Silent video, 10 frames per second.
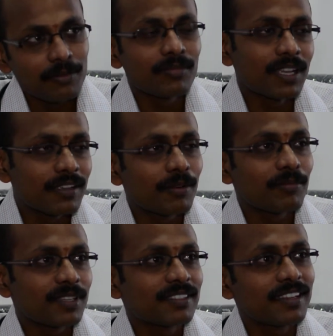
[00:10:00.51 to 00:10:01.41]
by
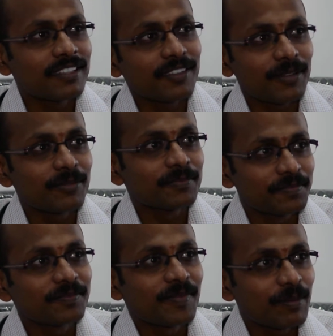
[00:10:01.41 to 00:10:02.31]
Amma's grace or
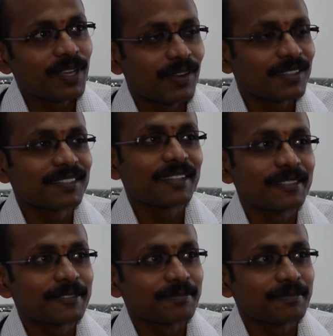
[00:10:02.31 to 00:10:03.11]
by God's grace.